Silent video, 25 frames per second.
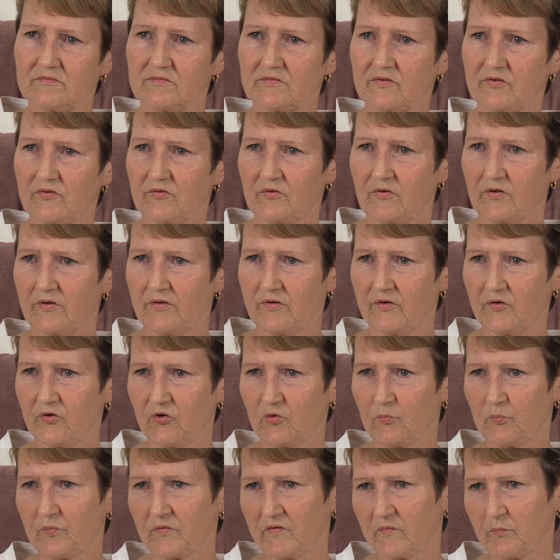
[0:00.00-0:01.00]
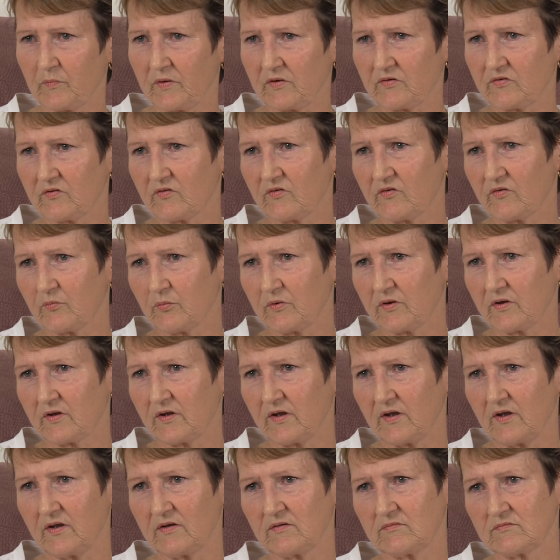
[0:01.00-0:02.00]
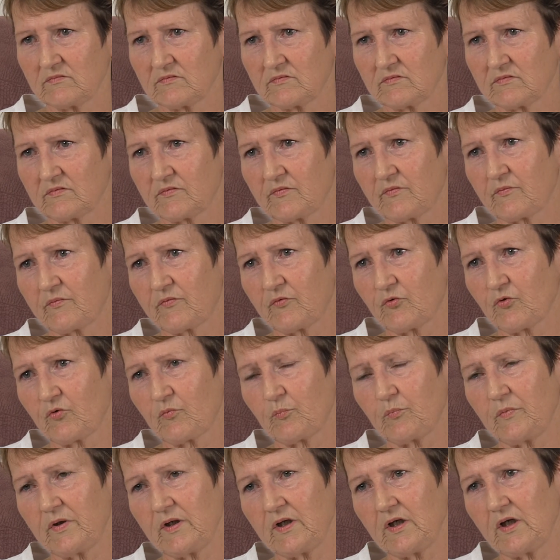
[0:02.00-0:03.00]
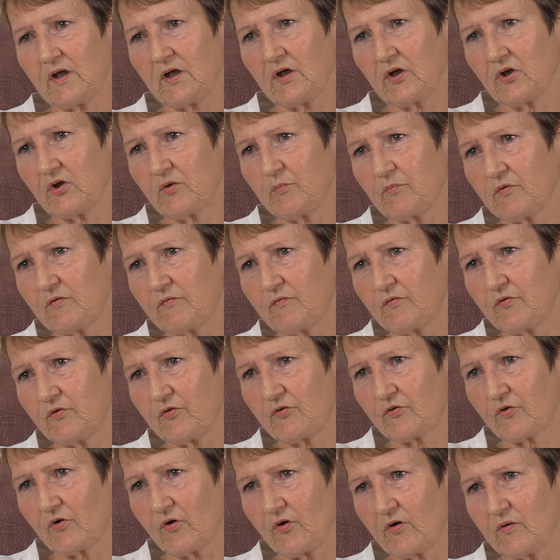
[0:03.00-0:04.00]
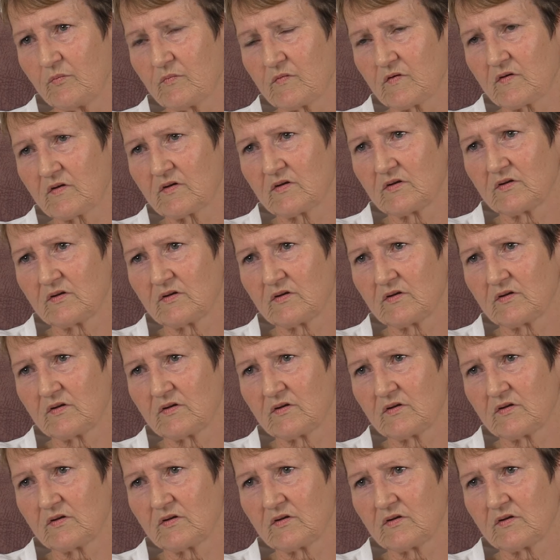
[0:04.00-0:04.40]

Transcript: trying to help as much as we can. Took Mia home a few times.